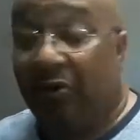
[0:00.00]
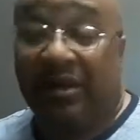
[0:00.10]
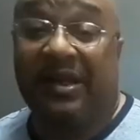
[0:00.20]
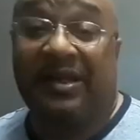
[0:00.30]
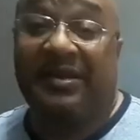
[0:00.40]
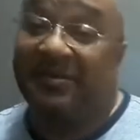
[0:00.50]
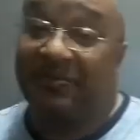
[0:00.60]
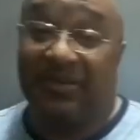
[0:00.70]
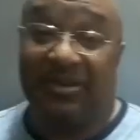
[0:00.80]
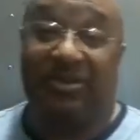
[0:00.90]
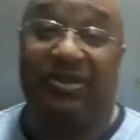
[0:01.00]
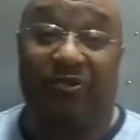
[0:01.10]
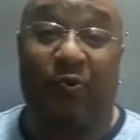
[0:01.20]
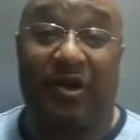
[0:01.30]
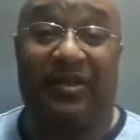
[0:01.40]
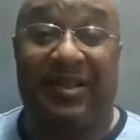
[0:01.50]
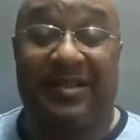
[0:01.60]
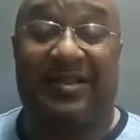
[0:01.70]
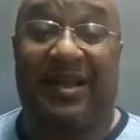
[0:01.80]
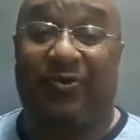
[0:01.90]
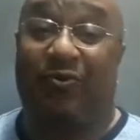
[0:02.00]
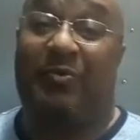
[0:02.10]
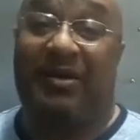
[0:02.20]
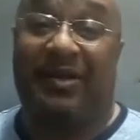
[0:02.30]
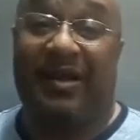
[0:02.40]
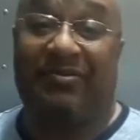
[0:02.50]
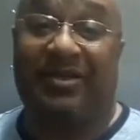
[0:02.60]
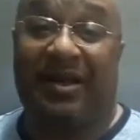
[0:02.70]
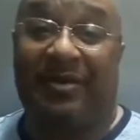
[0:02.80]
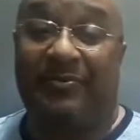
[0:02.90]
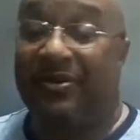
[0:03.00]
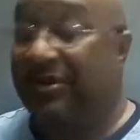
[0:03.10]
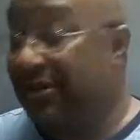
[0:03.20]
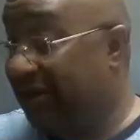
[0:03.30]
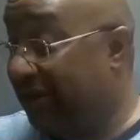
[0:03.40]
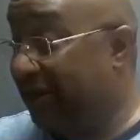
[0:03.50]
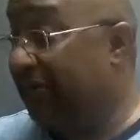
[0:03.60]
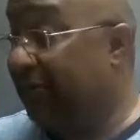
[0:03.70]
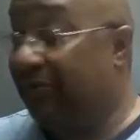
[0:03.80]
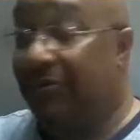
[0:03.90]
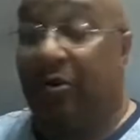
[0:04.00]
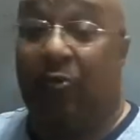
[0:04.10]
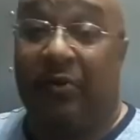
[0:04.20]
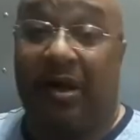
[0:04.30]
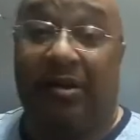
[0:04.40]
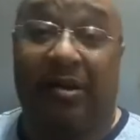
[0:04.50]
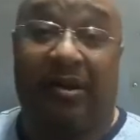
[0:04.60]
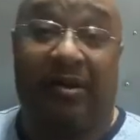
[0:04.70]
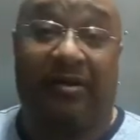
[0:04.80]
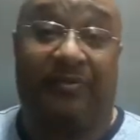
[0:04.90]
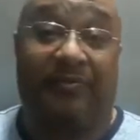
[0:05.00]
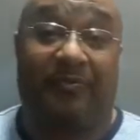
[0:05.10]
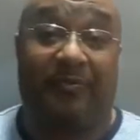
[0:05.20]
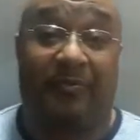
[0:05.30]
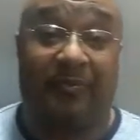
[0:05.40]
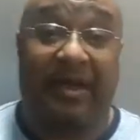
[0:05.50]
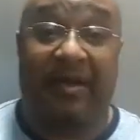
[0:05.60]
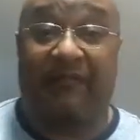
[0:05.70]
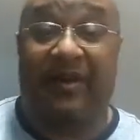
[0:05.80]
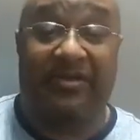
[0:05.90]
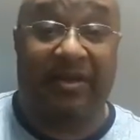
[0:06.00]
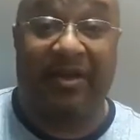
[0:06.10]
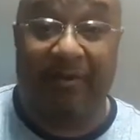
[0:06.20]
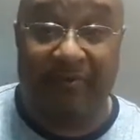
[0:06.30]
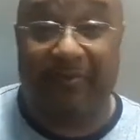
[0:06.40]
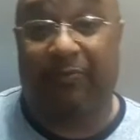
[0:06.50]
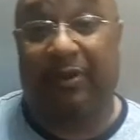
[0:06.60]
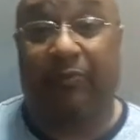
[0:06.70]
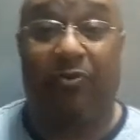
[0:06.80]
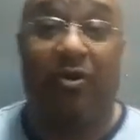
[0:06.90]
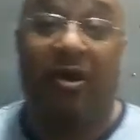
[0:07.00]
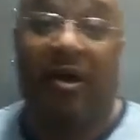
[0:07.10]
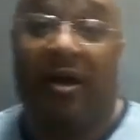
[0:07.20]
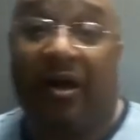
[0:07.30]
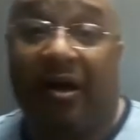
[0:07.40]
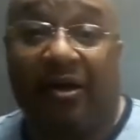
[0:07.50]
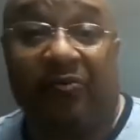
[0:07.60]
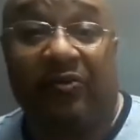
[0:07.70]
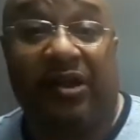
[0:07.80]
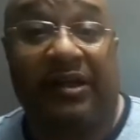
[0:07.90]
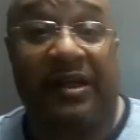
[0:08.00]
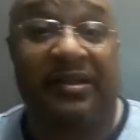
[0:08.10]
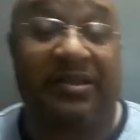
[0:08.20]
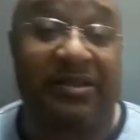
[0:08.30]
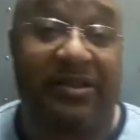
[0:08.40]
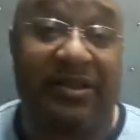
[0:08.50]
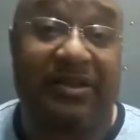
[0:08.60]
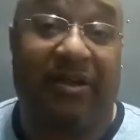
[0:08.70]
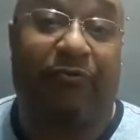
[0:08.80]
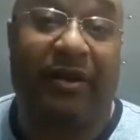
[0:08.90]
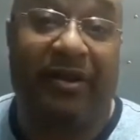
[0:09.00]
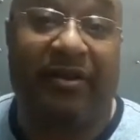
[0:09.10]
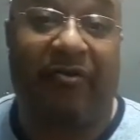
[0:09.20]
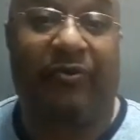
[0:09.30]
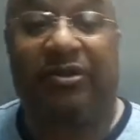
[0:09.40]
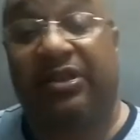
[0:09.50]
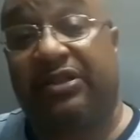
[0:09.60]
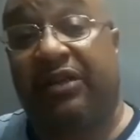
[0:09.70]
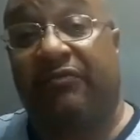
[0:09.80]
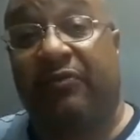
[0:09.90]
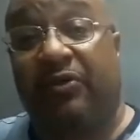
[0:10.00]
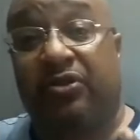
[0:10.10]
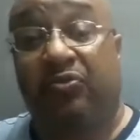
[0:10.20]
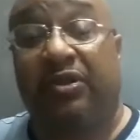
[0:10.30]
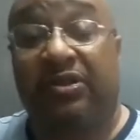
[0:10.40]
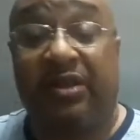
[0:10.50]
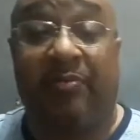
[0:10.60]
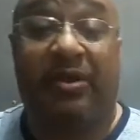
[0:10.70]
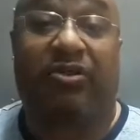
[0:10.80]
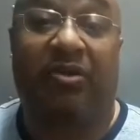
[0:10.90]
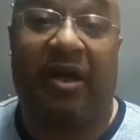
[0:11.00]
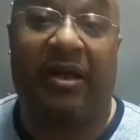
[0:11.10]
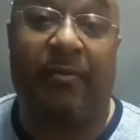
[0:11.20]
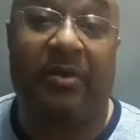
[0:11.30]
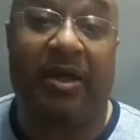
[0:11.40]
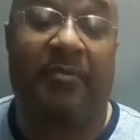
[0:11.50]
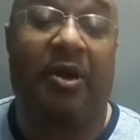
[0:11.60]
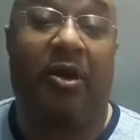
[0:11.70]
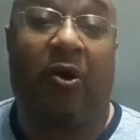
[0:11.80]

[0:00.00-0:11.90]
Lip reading: again, this is just one of the things that I do in my down times, and hope y'all, that advice could help some people. Again, this is DJ Red, the real DJ Red with two D's. Y'all make sure y'all hit me up